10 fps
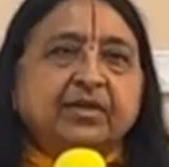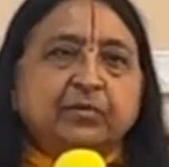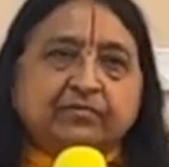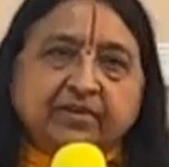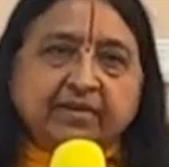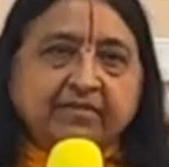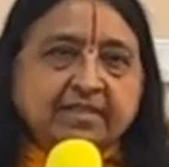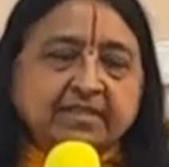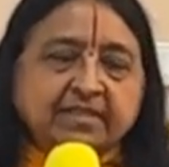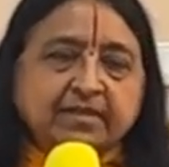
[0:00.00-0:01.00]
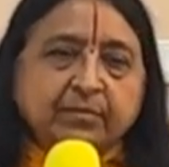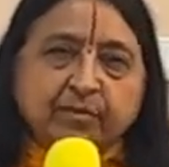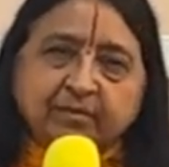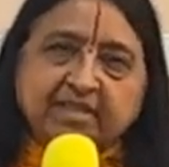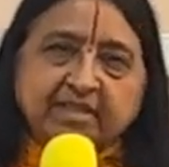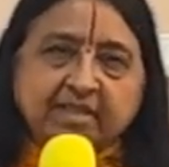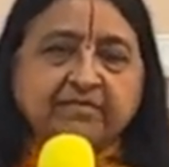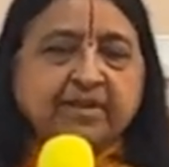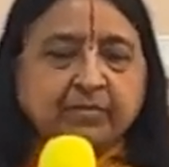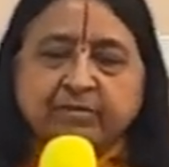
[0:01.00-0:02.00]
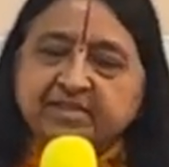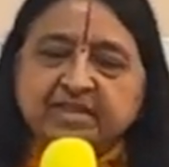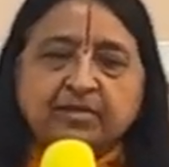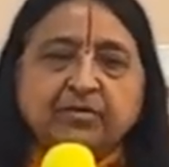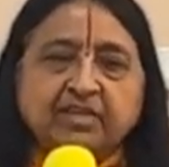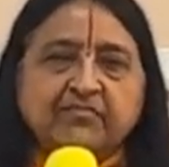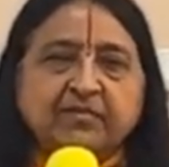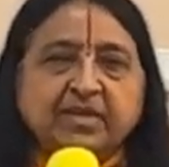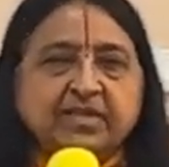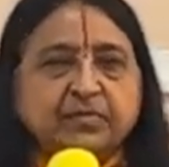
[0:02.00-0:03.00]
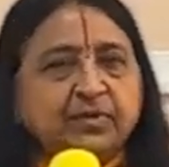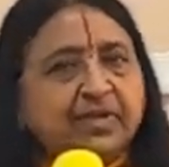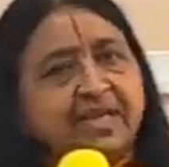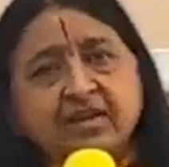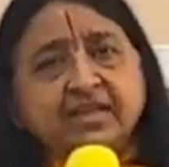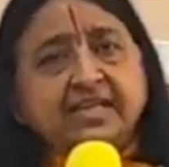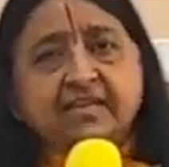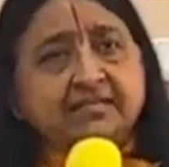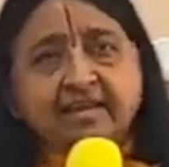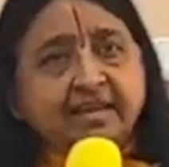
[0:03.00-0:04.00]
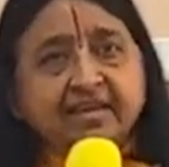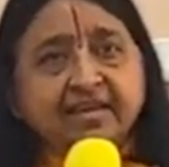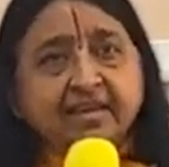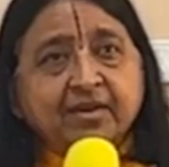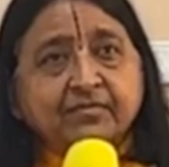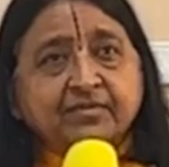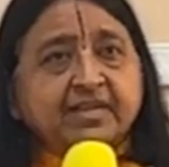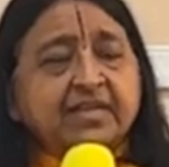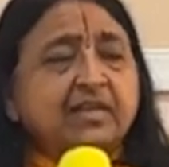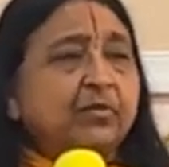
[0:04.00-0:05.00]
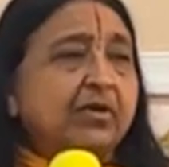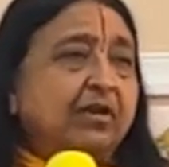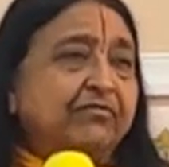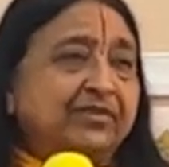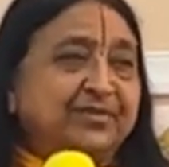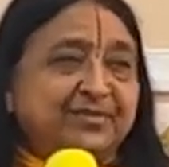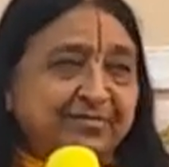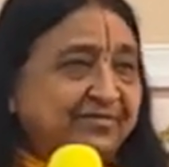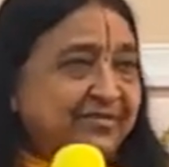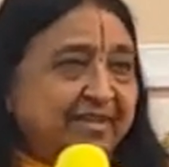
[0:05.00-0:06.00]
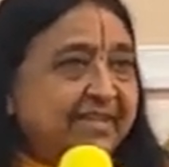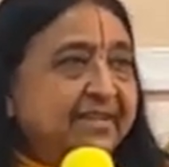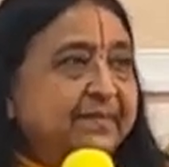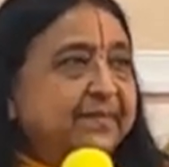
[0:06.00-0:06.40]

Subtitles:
you will forgive us, we will leave now, we'll take your leave because we cannot eat a thing. Suddenly we all feel so full.